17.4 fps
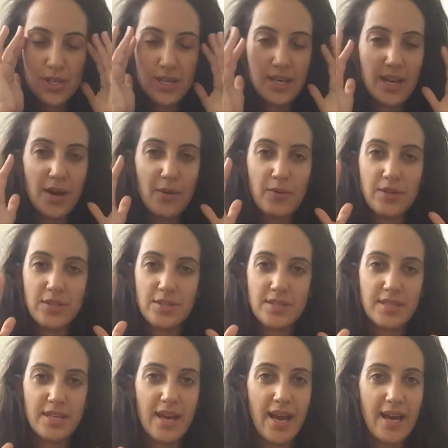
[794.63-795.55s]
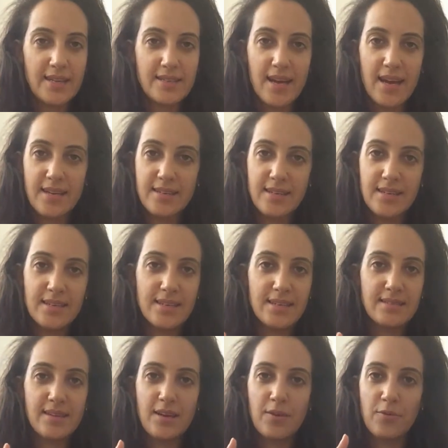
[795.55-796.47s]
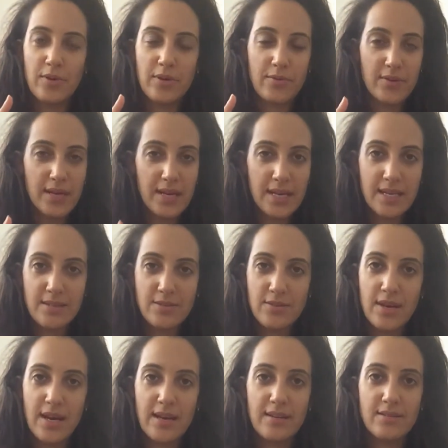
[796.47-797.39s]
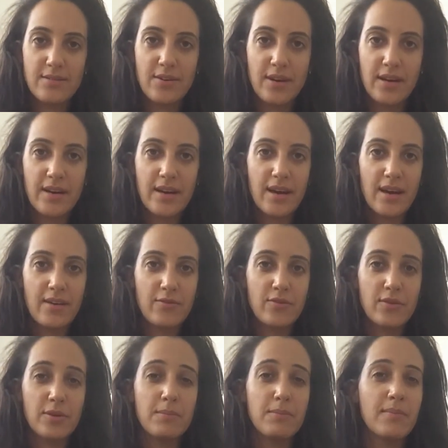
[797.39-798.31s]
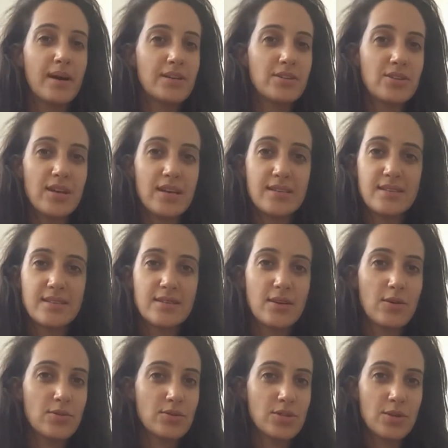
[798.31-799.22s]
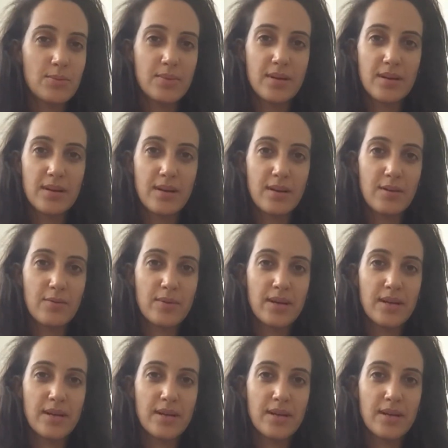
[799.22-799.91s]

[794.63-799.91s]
now we just can't handle it, and we really need to get into our cave. We're much less sociable.